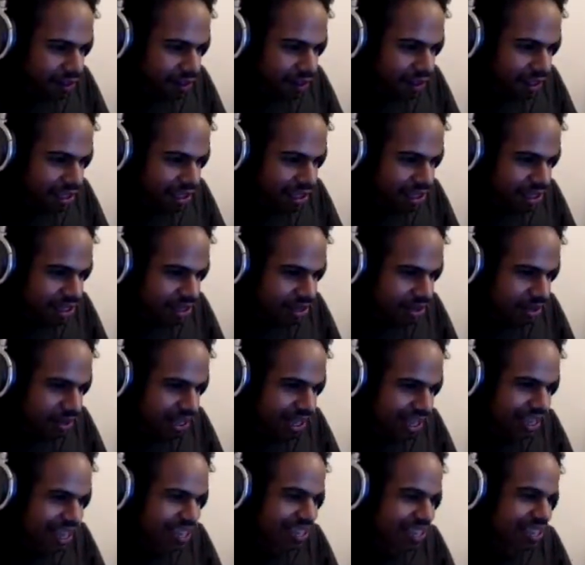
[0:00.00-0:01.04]
Let's do
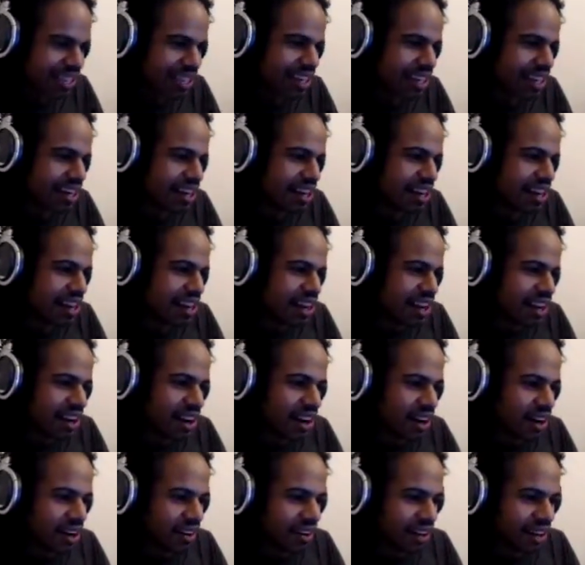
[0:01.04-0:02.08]
this.
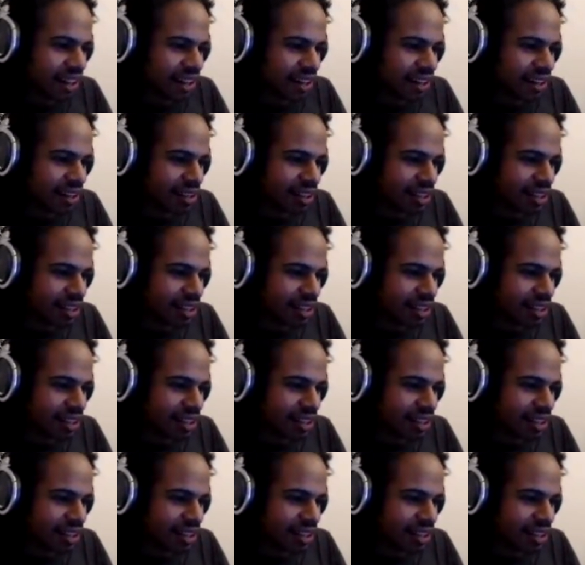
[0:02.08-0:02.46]
Alright.